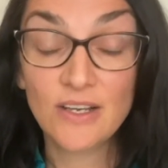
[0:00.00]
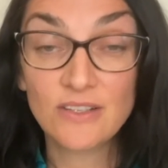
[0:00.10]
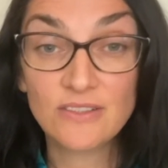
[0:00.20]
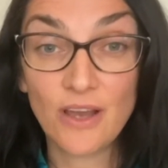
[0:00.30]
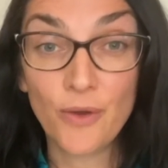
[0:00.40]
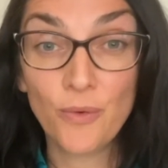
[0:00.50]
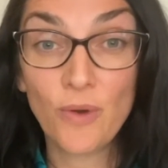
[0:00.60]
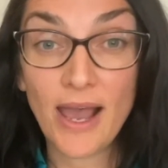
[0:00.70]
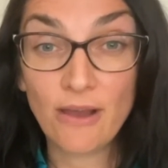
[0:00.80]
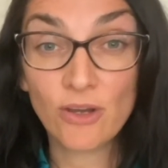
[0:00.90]
So
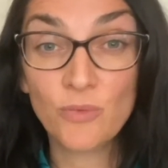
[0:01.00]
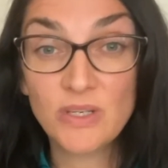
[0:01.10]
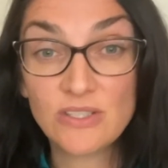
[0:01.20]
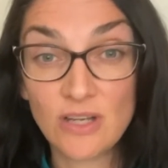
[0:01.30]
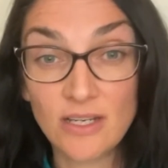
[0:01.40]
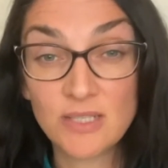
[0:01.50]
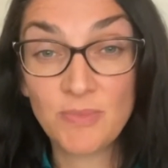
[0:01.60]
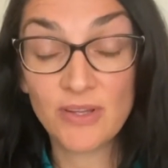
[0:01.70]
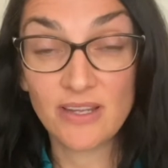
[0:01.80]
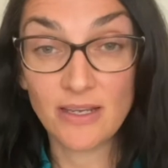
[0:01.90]
how can we start to
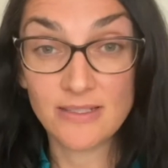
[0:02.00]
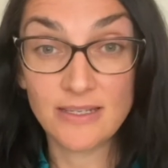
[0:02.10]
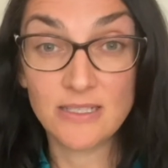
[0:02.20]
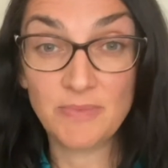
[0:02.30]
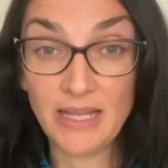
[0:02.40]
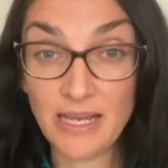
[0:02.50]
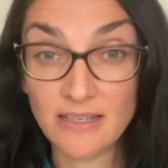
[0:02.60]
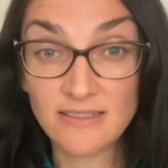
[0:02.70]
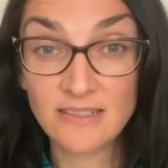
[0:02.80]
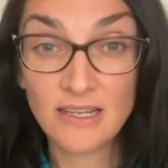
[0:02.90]
put things into
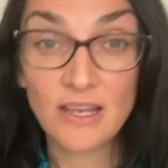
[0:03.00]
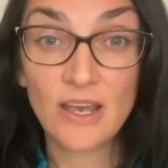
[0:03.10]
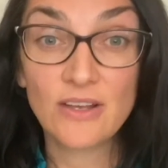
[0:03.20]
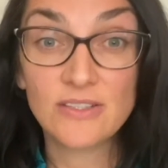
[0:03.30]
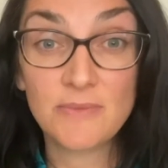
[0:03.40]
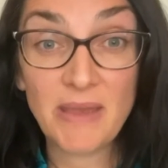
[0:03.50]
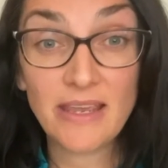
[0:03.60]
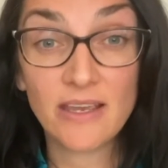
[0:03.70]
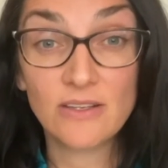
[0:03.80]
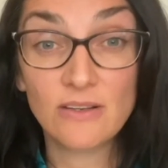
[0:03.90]
place to
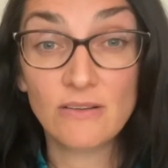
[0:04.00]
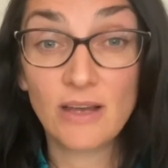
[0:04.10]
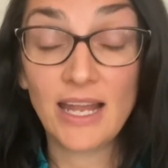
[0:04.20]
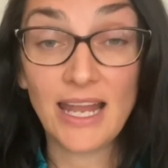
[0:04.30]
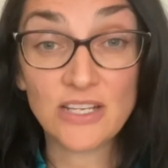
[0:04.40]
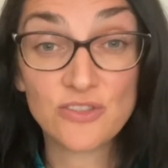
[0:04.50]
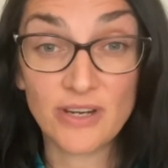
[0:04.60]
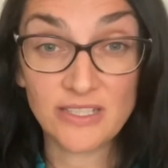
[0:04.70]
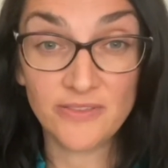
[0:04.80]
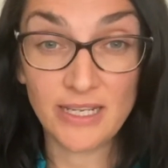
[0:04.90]
make it a less
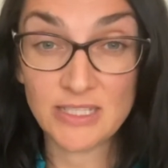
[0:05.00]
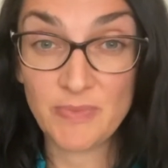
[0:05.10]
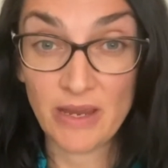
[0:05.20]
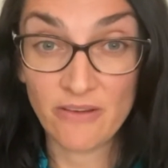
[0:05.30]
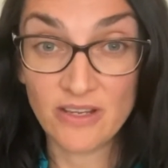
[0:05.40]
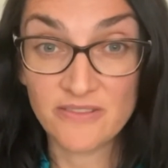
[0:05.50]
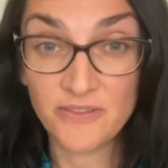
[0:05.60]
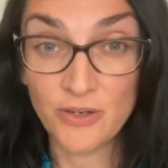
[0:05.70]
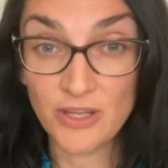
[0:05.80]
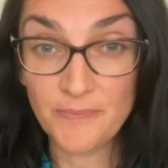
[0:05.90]
stressful experience
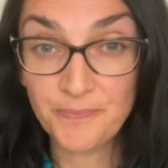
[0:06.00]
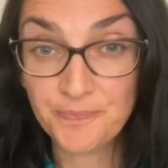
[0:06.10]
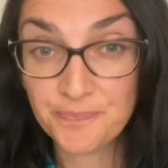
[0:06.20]
for them?